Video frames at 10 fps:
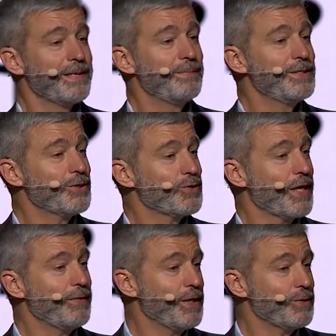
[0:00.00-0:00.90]
let me just
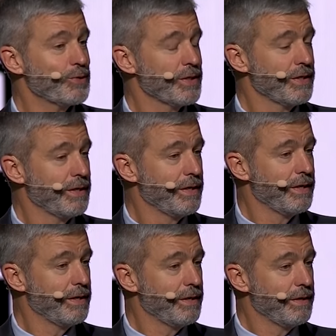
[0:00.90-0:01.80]
say this.
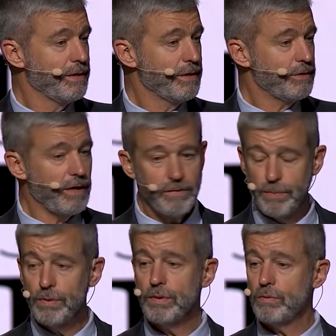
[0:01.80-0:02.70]
You have a
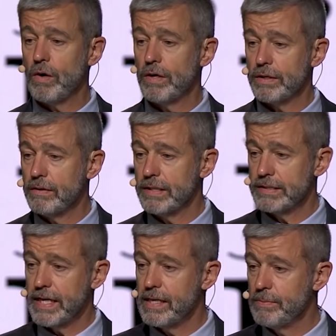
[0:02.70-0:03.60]
pool of water on a
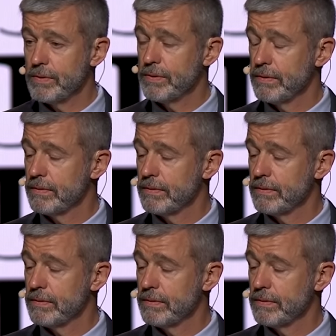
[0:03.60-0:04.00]
table.